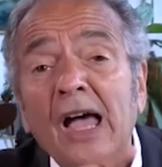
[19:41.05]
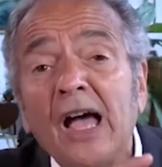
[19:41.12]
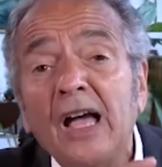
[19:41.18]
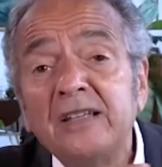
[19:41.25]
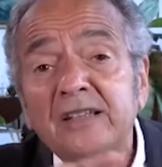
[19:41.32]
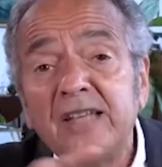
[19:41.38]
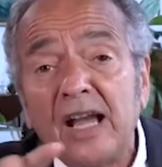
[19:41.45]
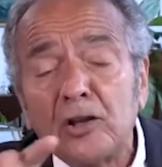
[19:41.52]
A
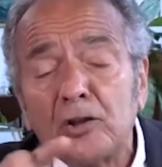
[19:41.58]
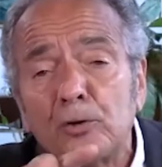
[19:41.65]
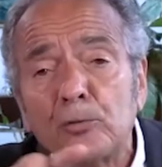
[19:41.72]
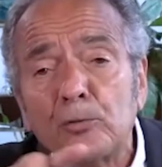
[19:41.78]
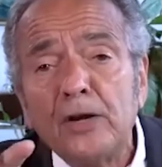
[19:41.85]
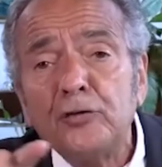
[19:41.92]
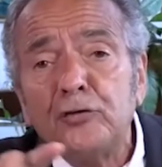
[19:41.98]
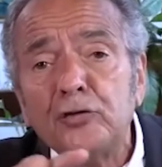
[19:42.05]

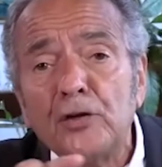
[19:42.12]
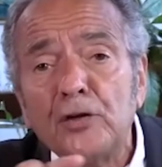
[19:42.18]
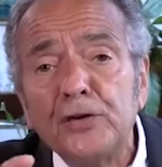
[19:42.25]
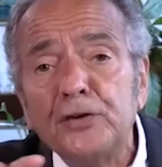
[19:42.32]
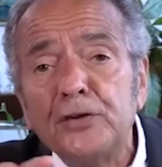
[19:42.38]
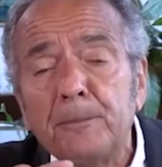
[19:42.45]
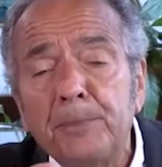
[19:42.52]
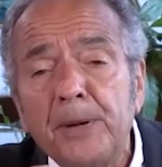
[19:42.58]
Declaration of
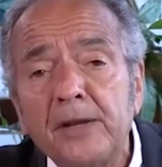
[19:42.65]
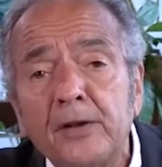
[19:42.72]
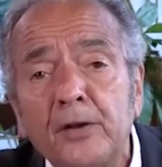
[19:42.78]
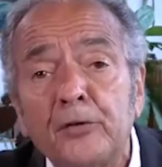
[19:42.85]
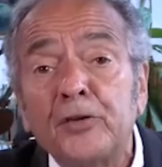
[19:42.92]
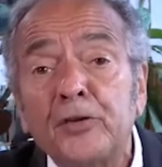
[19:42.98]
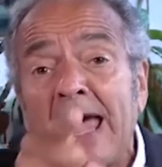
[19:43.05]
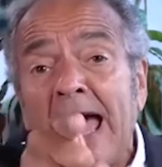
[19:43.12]

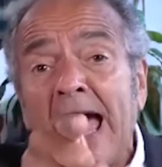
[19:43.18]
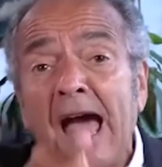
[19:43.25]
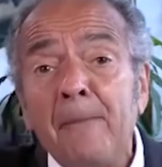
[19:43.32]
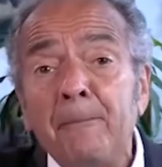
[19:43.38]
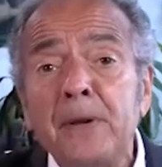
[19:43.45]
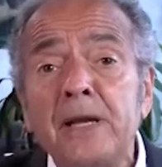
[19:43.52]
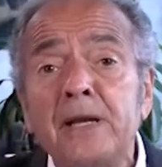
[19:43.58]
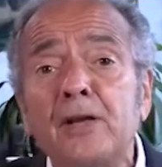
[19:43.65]
Independence.
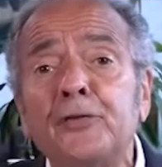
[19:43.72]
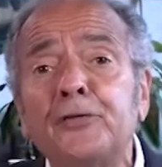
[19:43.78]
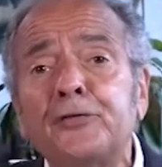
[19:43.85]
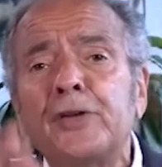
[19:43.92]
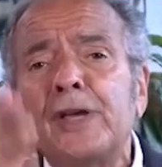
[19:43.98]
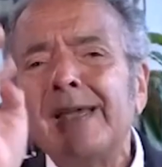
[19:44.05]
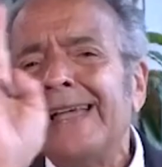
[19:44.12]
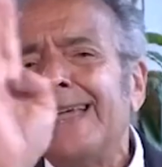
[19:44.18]

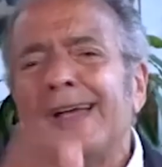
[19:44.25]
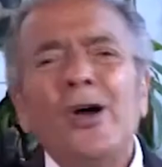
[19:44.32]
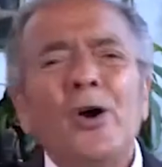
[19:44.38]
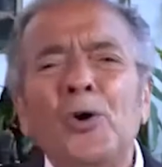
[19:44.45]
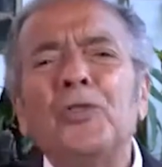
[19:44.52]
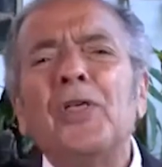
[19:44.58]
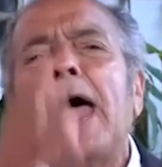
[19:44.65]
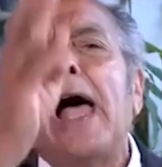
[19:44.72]
Happiness?
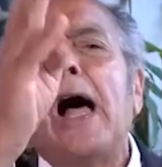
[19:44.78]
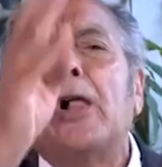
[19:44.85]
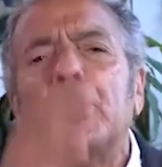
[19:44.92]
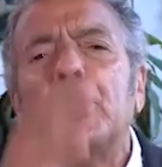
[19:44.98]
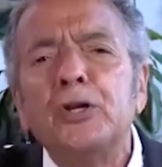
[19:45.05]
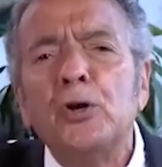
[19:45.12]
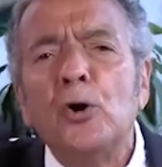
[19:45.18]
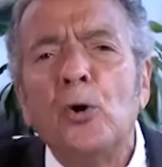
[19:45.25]
Who the hell are
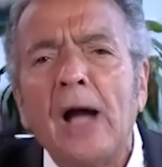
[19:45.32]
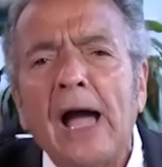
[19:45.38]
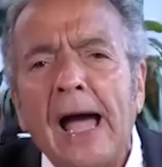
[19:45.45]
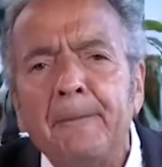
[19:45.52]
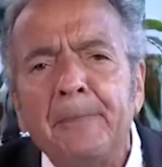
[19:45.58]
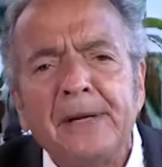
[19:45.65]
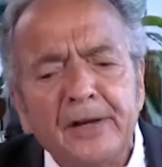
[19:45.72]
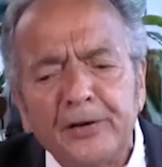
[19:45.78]
you,
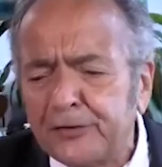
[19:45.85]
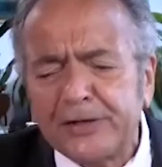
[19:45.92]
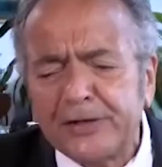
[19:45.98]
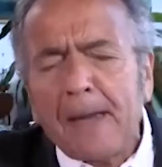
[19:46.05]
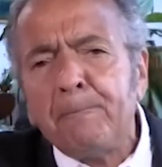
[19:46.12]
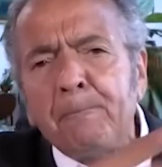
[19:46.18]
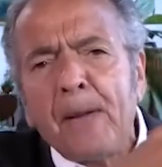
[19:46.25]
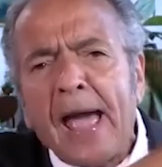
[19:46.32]
happiness?
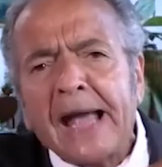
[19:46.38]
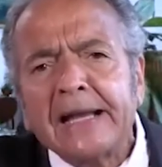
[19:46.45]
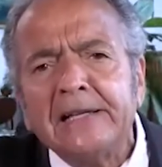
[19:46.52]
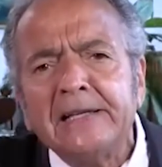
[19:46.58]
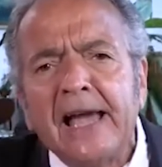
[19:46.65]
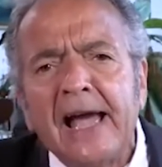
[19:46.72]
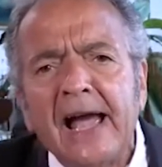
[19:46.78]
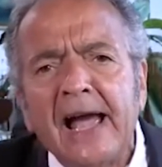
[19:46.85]
Get back in
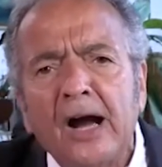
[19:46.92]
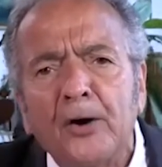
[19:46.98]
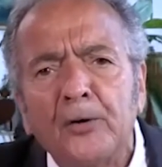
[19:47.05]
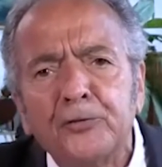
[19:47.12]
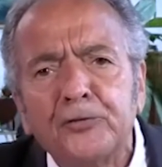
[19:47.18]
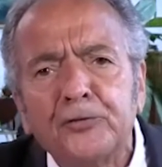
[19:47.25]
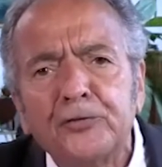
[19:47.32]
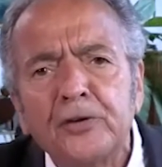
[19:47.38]
your
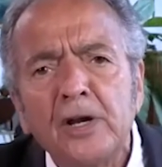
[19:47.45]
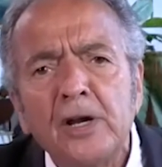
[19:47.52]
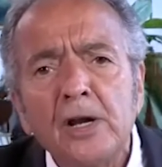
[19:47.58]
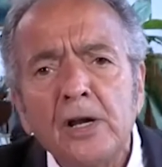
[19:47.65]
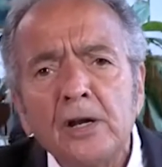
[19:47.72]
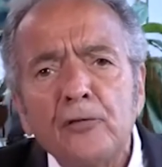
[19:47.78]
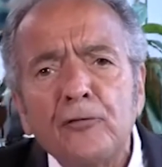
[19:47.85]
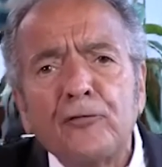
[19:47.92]
house.
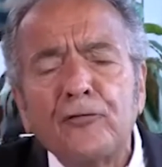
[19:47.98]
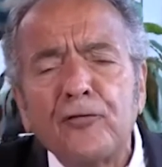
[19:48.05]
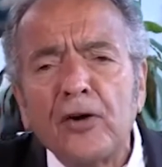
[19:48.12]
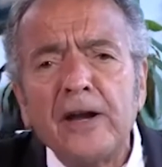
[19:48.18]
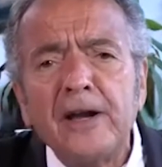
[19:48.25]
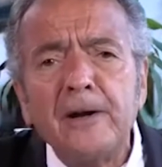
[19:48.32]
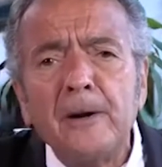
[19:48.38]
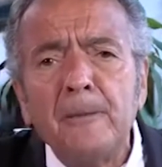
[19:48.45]

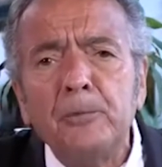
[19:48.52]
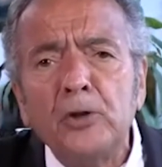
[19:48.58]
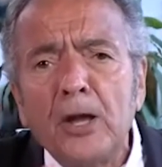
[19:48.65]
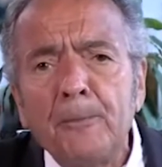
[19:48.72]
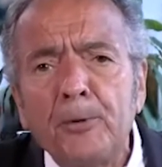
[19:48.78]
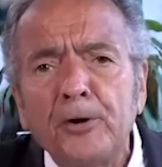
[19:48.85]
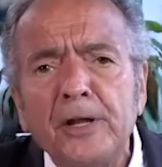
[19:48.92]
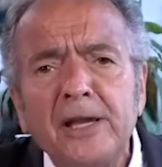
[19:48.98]
Freedom,
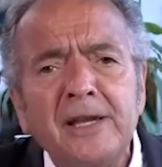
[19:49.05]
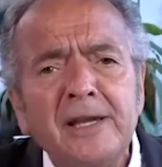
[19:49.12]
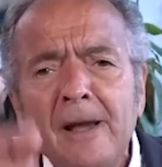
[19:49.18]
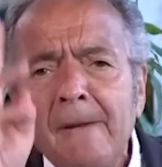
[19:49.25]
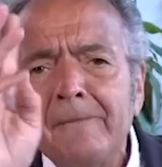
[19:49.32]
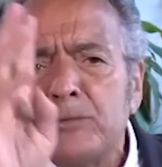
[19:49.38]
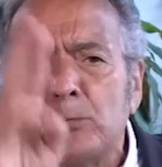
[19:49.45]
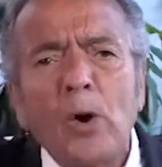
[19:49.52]
liberty?
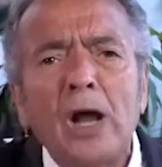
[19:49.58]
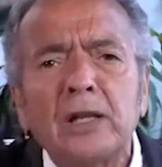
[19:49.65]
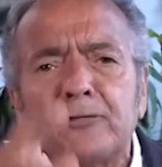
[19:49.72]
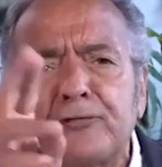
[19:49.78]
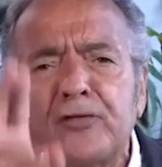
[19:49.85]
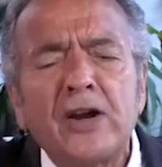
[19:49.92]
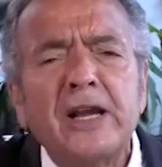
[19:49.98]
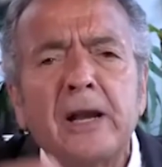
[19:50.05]
What
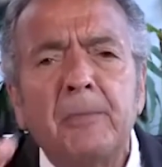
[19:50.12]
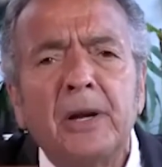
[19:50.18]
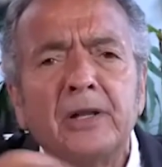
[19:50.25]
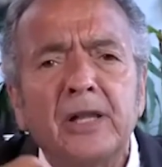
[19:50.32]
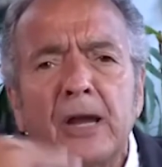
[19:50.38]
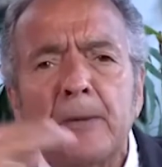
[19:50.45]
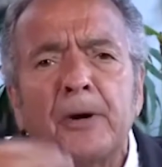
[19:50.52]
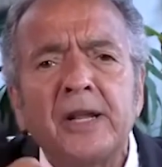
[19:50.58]
freedom
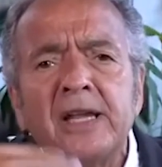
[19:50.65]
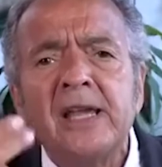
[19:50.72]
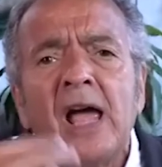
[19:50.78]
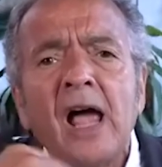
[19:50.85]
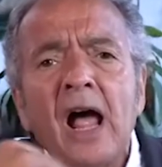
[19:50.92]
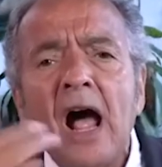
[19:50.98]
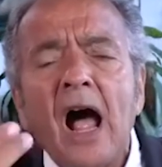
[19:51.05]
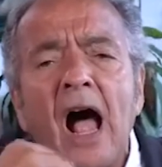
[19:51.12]
and liberty?
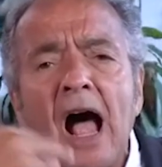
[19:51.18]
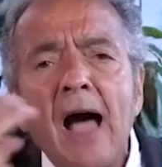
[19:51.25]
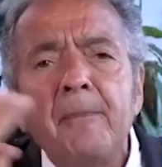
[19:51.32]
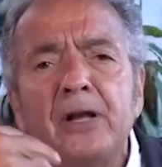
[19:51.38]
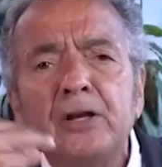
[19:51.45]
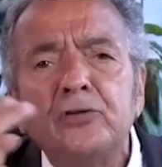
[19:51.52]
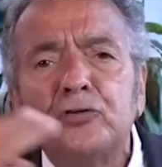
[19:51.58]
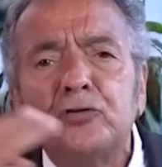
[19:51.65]
I'm
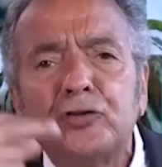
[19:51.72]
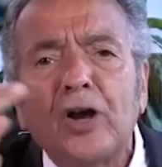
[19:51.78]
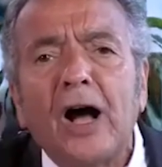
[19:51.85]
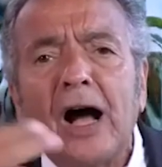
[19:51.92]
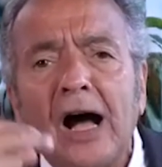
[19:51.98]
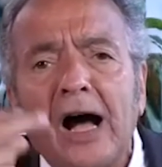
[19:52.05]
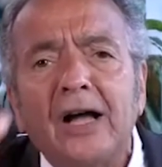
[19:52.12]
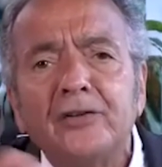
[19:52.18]
in
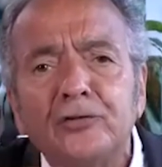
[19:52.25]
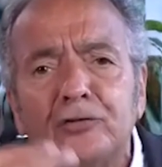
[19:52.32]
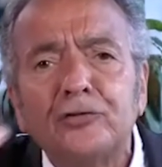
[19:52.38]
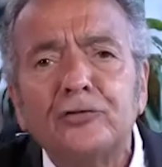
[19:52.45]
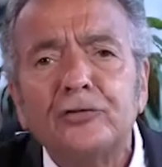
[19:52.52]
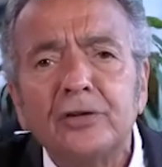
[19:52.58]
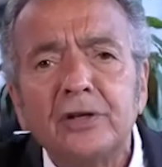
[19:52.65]
charge.